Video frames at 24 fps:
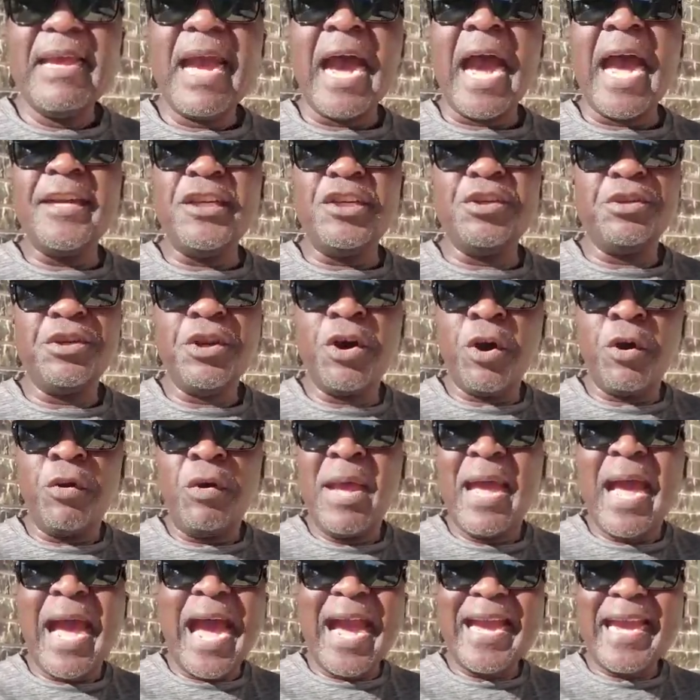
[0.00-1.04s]
And you know,
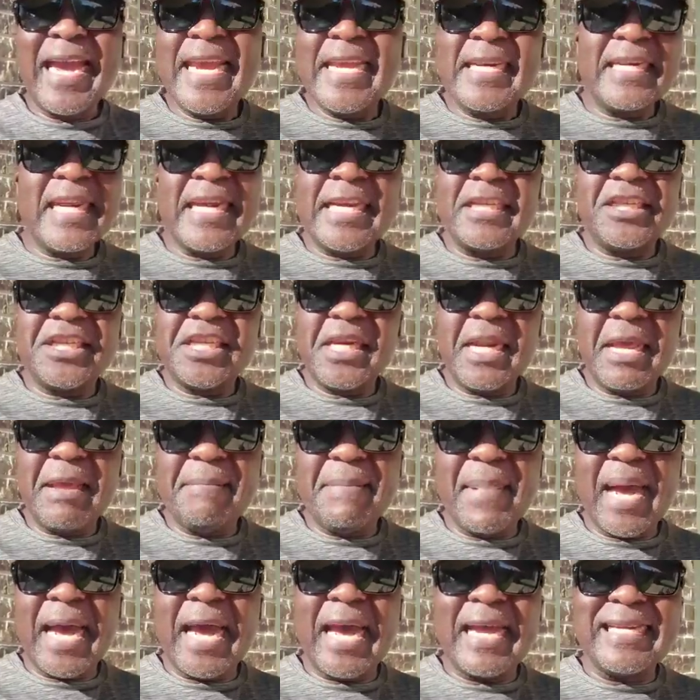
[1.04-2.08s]
Hakainde
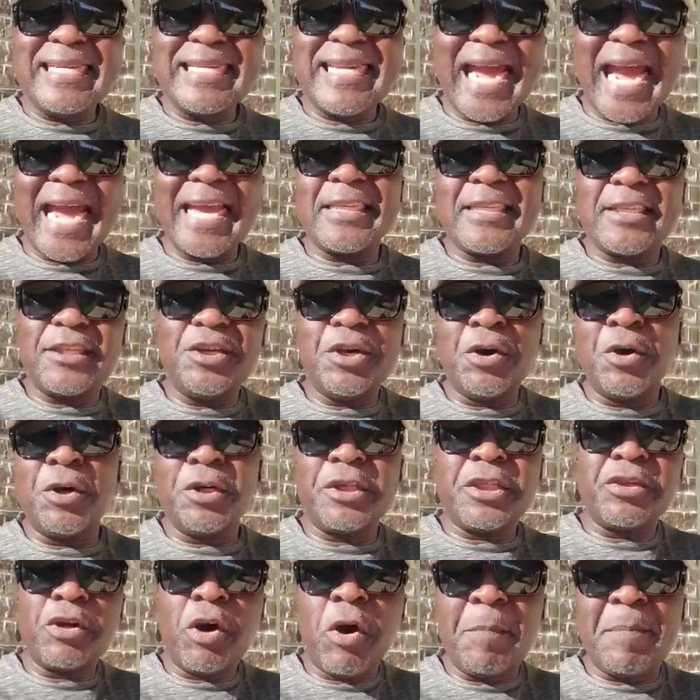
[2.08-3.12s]
Hichilema does
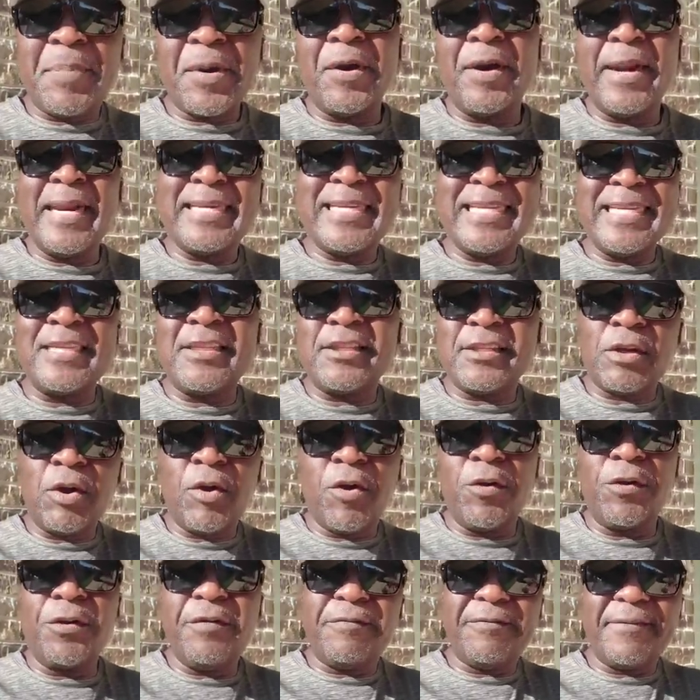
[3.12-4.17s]
not operate his
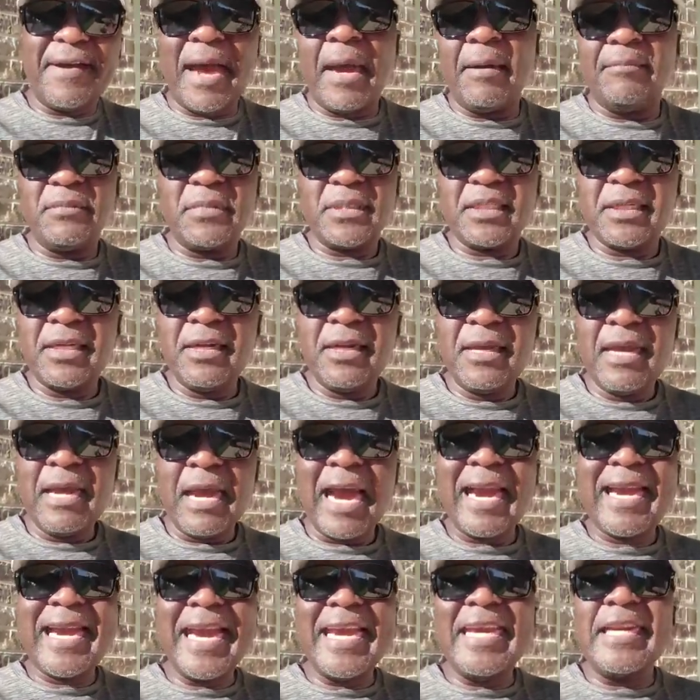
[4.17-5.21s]
own farms.
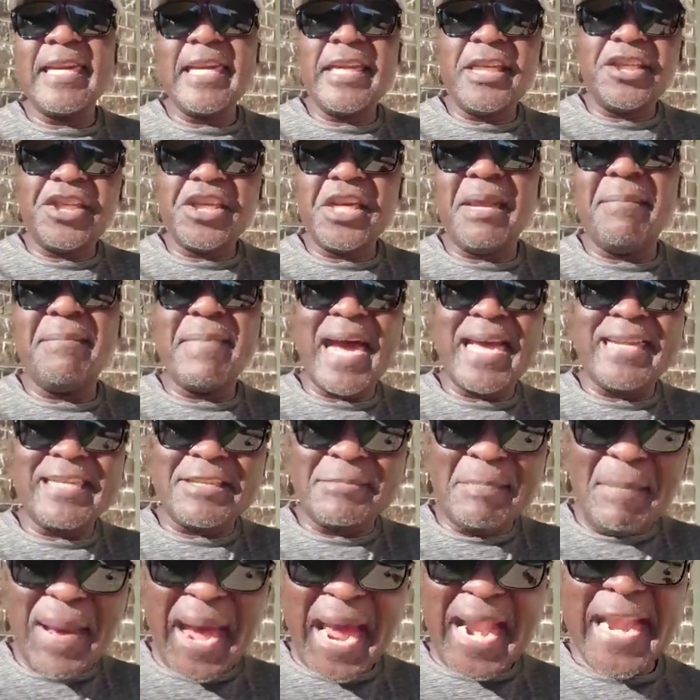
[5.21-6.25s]
Hakainde Hichilema has
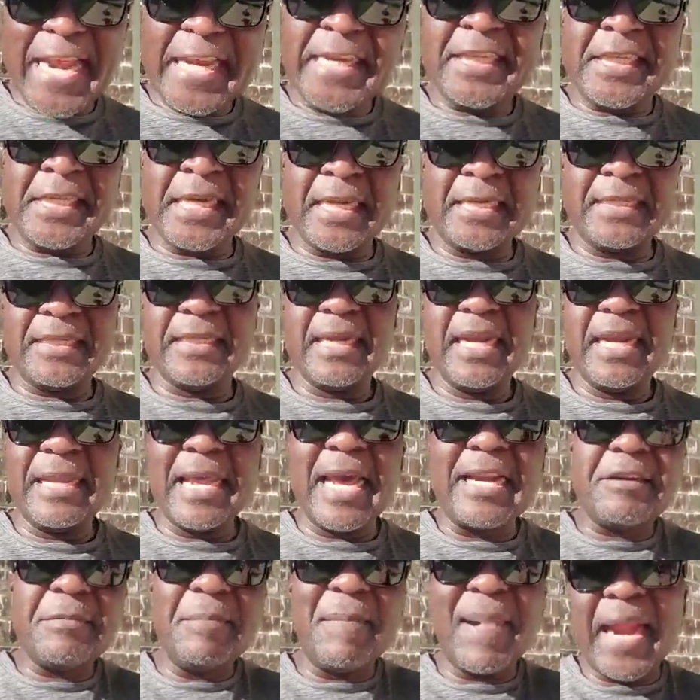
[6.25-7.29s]
managers
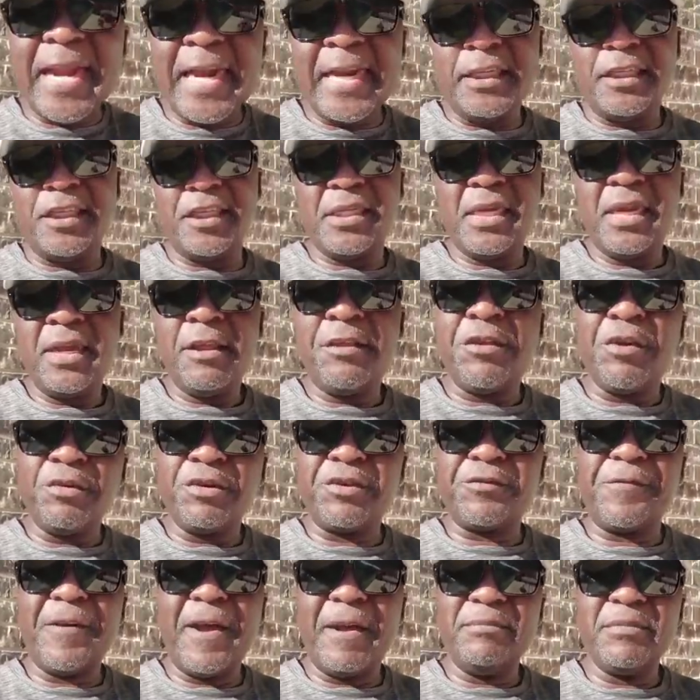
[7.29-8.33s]
that manage
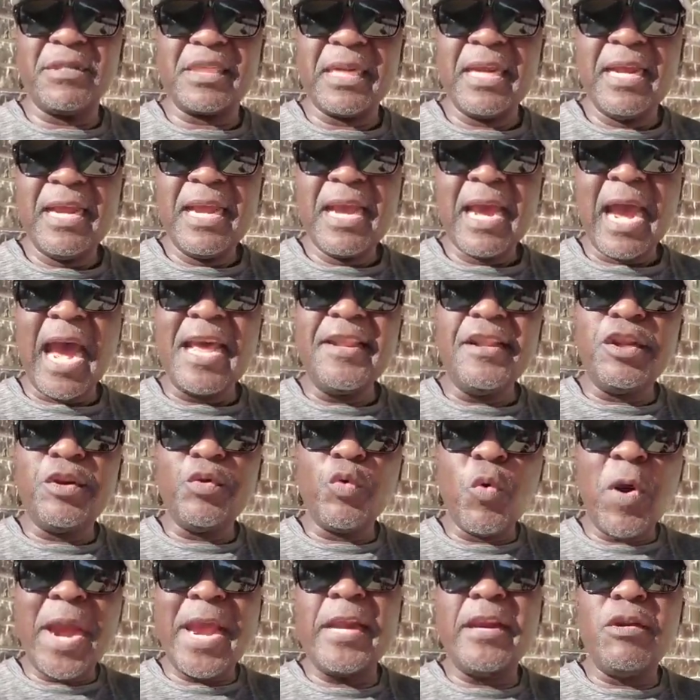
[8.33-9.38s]
those farms. And
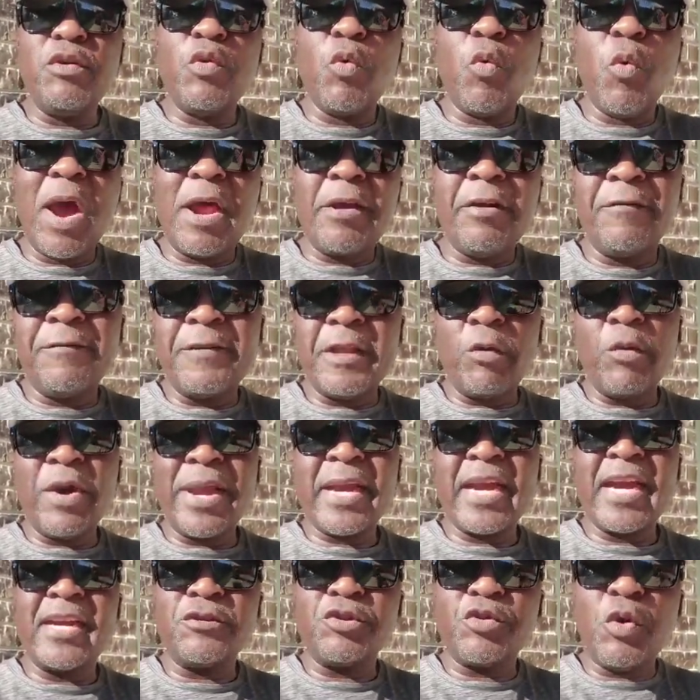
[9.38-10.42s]
when one of the
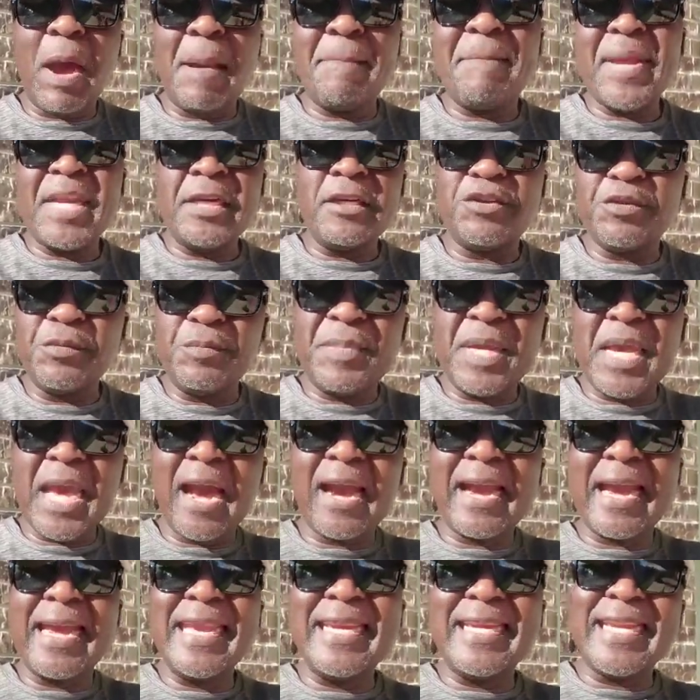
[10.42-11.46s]
workers who happened to be
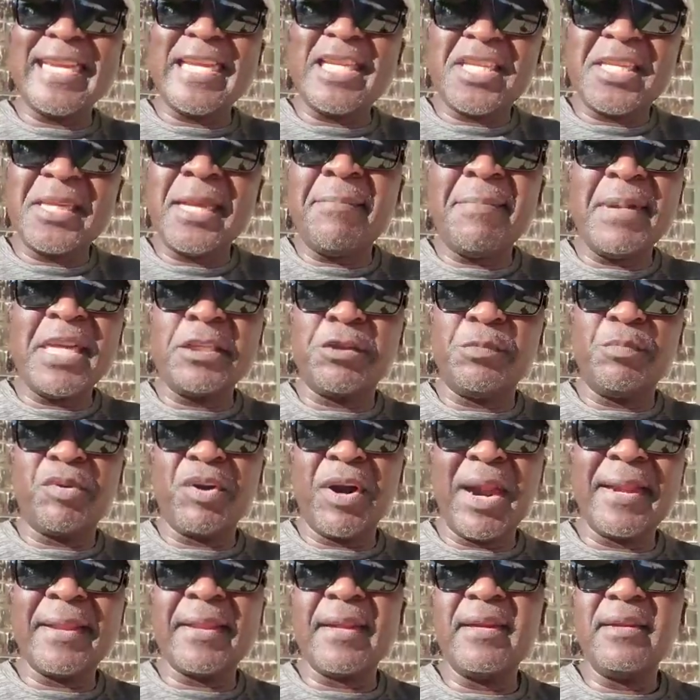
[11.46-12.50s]
Hakainde Hichilema's
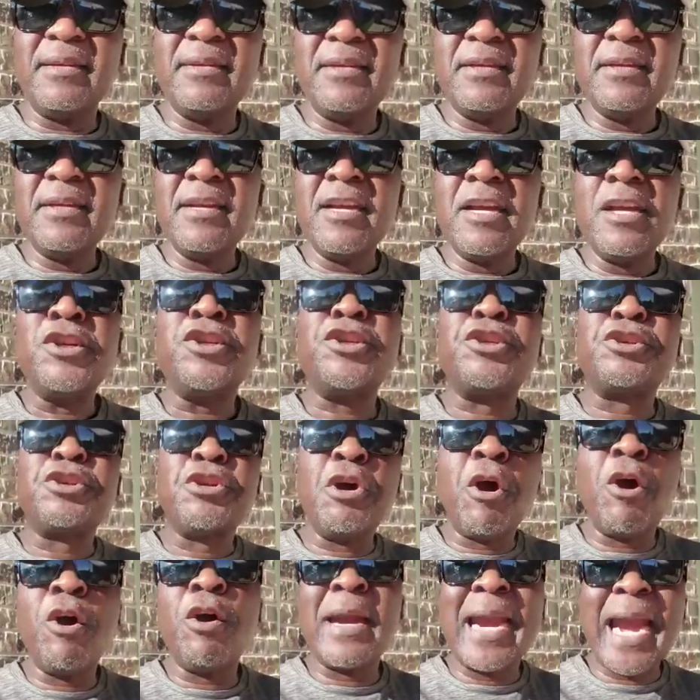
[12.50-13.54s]
brother
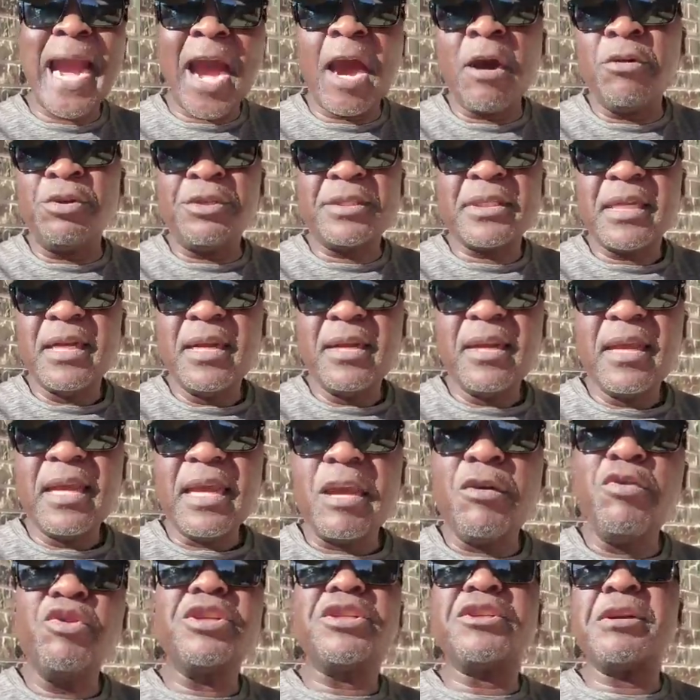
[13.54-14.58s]
stole cows, he
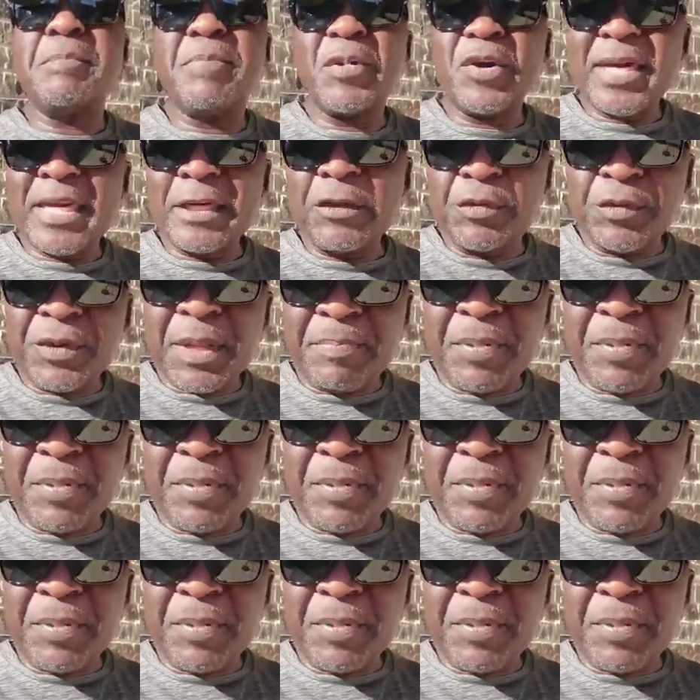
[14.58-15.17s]
was reported to the